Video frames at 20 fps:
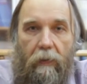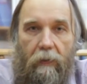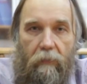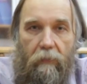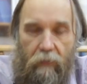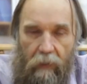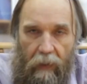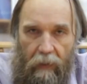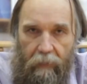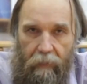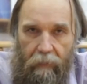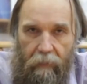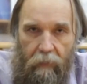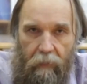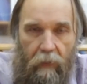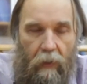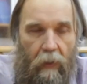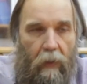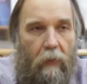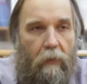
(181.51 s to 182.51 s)
reality.
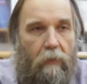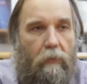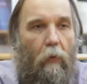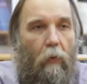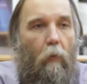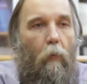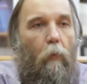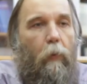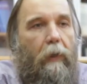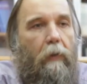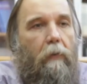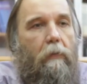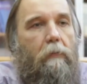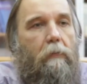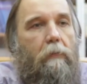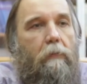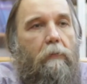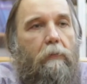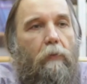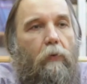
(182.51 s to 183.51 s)
So we
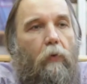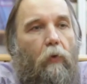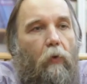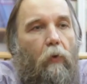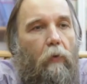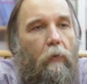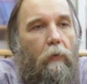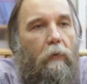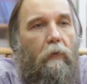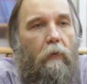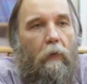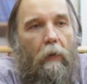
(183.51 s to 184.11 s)
could